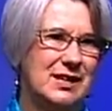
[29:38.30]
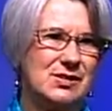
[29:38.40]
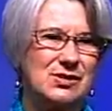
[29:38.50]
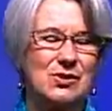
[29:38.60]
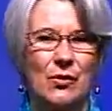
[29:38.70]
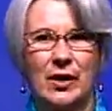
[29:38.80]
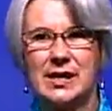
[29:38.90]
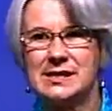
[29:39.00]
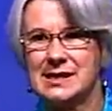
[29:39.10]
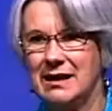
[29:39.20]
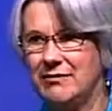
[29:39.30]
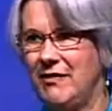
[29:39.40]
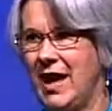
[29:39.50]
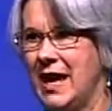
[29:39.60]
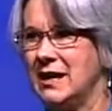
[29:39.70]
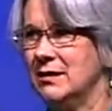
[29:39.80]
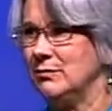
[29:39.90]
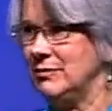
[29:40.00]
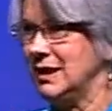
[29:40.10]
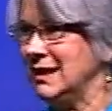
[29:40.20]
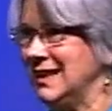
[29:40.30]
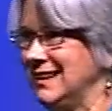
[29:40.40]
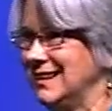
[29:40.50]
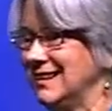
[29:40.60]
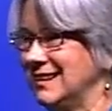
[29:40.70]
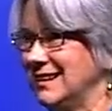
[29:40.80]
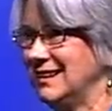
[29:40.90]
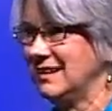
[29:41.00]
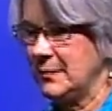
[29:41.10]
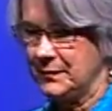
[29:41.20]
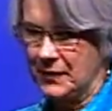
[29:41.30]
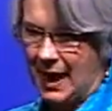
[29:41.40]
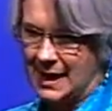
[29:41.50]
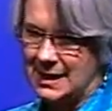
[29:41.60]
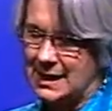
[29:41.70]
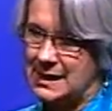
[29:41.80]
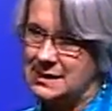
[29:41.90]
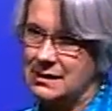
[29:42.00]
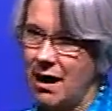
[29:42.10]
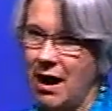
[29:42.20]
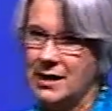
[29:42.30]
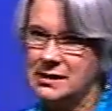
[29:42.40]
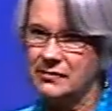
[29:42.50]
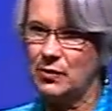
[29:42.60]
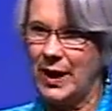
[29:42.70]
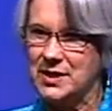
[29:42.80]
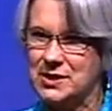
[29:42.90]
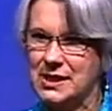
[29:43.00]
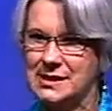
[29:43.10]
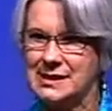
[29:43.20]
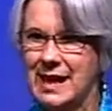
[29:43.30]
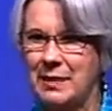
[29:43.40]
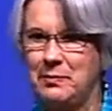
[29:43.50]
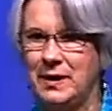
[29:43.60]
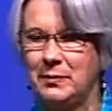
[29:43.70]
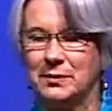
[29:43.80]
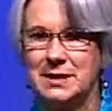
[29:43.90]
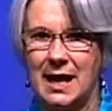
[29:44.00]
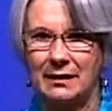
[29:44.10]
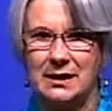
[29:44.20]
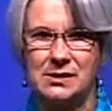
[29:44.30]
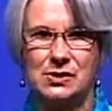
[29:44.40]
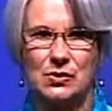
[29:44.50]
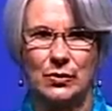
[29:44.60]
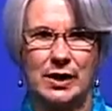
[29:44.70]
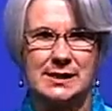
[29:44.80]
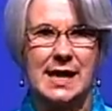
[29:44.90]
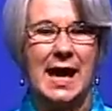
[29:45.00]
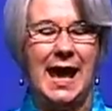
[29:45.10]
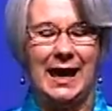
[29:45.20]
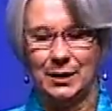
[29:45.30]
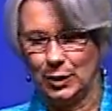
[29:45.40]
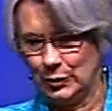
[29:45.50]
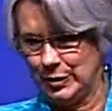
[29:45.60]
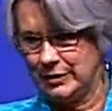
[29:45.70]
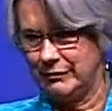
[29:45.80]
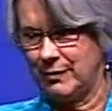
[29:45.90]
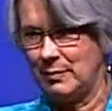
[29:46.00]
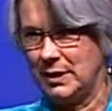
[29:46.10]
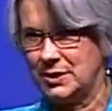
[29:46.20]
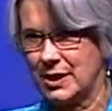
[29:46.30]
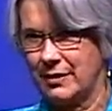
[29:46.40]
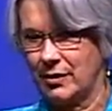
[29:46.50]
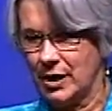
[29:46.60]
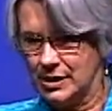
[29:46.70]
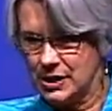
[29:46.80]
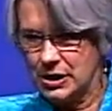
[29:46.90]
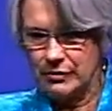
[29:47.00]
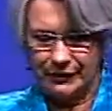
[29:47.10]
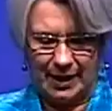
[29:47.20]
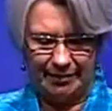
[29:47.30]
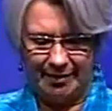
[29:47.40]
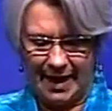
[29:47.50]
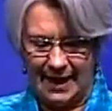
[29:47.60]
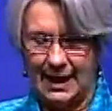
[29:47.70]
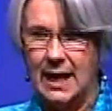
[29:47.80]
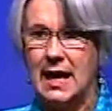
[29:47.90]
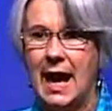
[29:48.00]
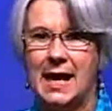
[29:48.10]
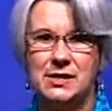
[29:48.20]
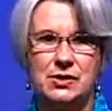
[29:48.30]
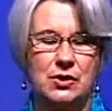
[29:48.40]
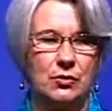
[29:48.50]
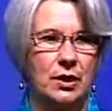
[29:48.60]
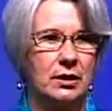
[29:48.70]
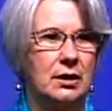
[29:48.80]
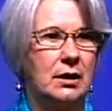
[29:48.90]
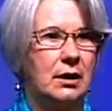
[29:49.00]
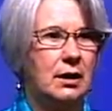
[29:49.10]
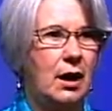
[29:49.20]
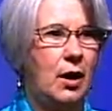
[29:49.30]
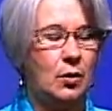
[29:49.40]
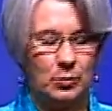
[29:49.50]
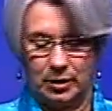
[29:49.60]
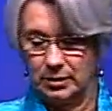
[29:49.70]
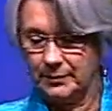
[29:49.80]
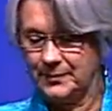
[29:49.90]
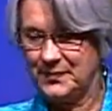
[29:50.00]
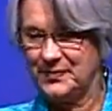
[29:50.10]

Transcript: Stories convey meaning. And these kinds of questions get people telling stories and learning from each other. So you've got that as your homework.